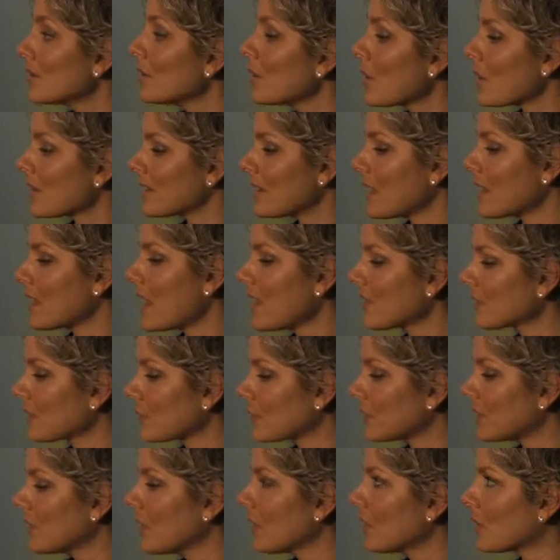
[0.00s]
no, not
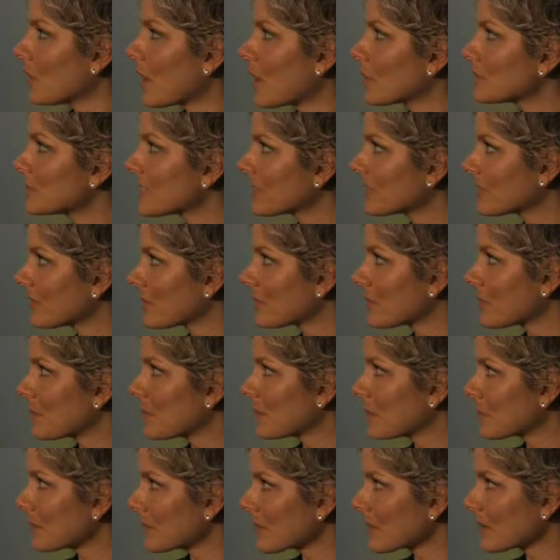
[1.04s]
from you. I'm saying from the
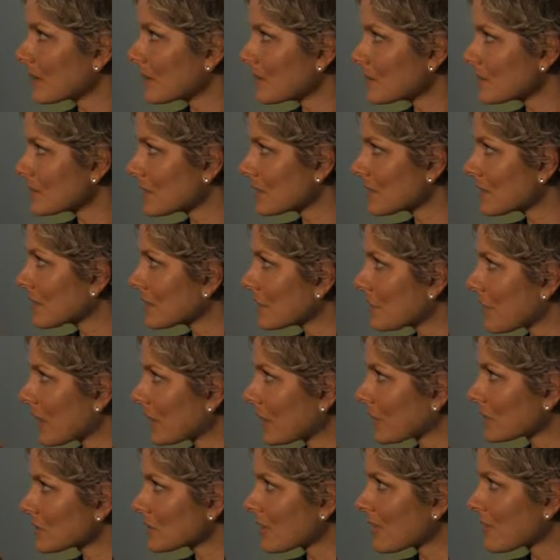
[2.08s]
people that are using
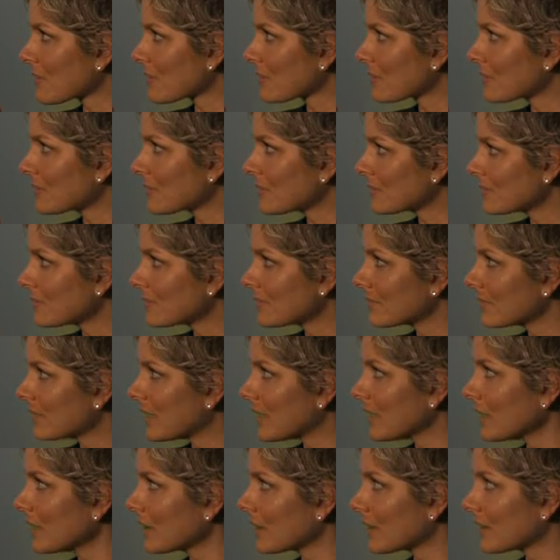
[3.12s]
Microsoft
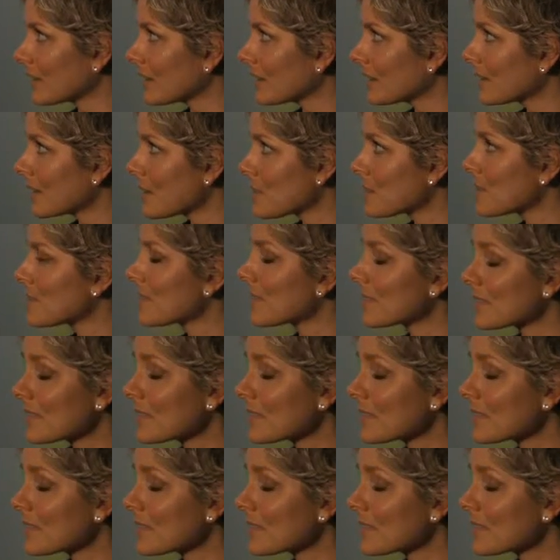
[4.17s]
Gear. Yeah. I mean,